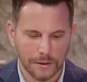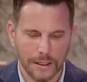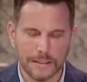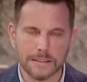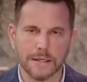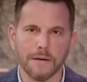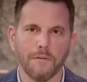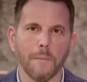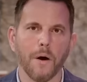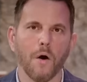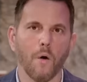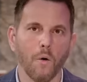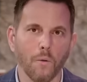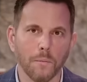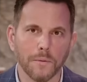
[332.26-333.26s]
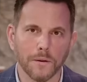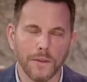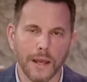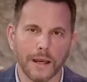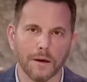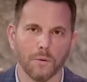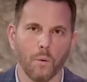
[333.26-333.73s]
let's give them a home that
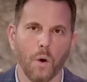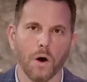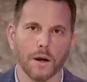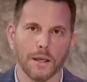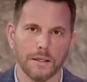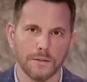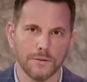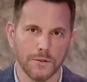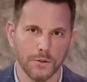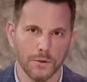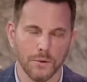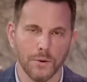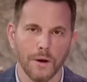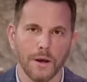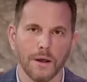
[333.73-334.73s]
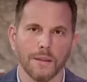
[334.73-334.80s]
they can walk into